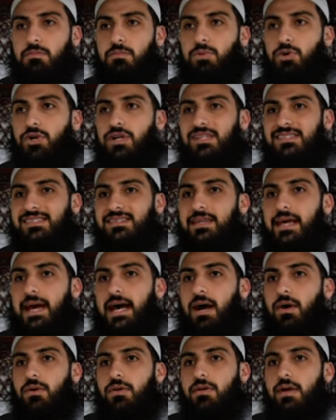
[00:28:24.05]
put us
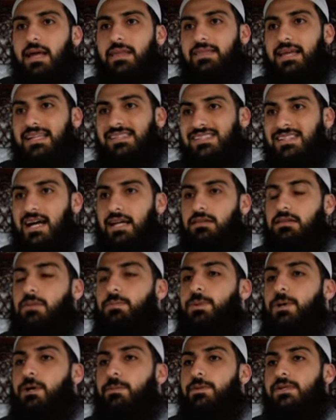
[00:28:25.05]
down. And that's not the
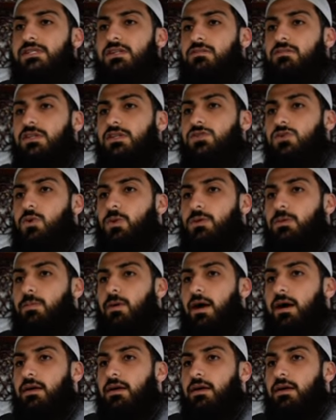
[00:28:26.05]
purpose of this khutbah.